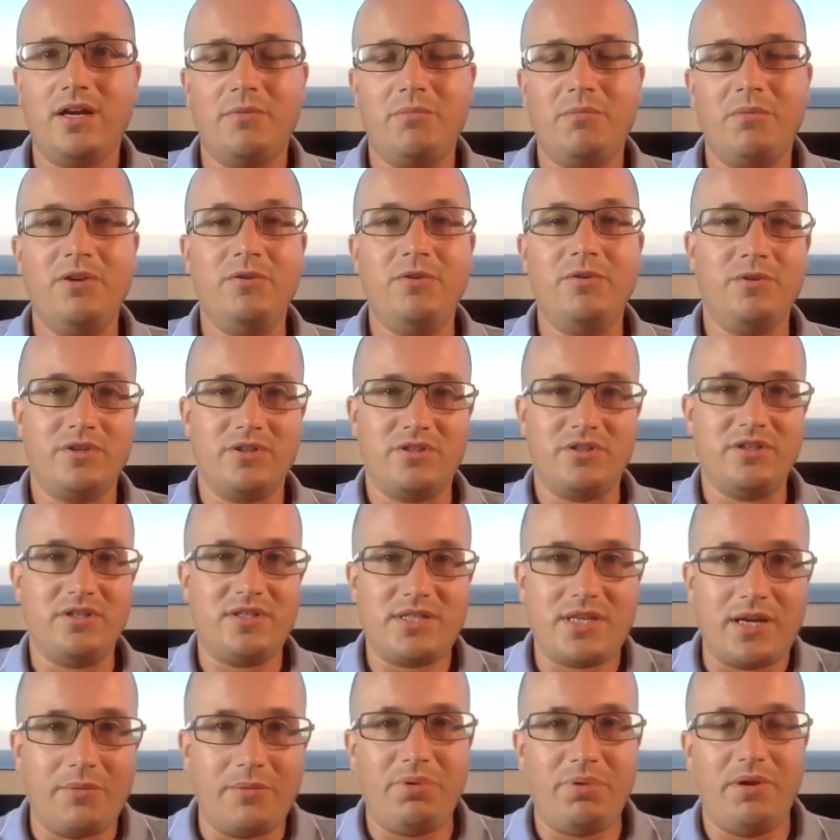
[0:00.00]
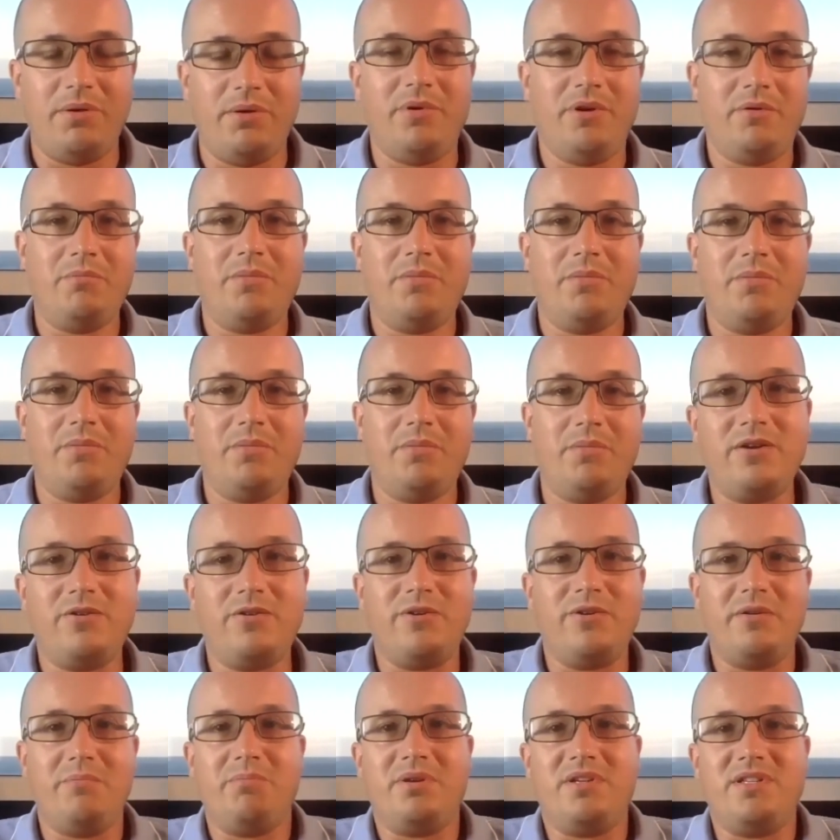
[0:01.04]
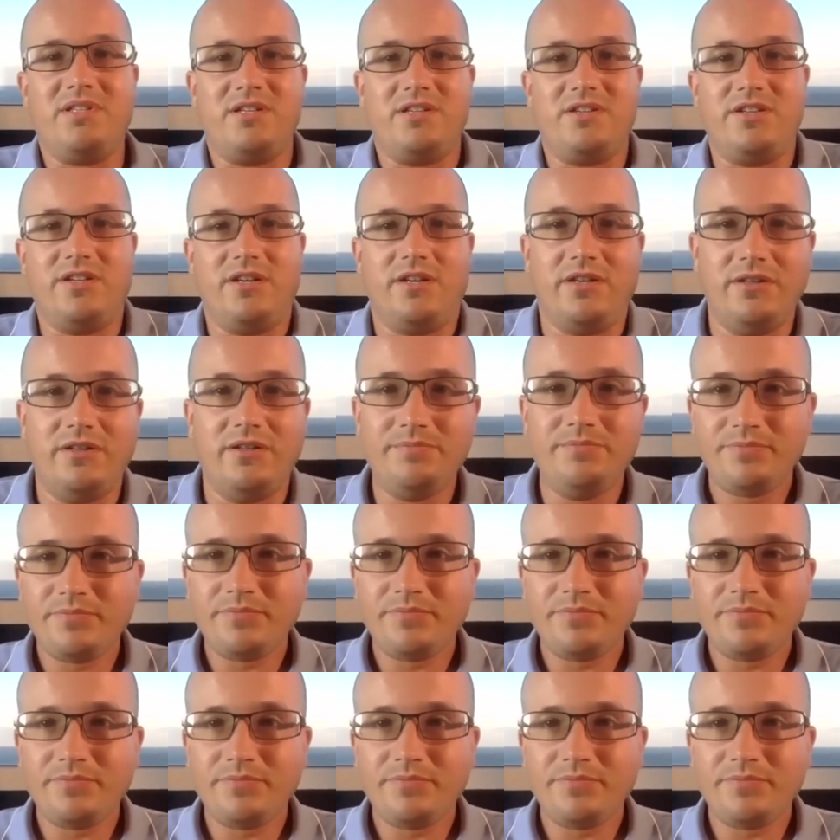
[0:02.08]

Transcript: in order to supplement my Bitcoin position.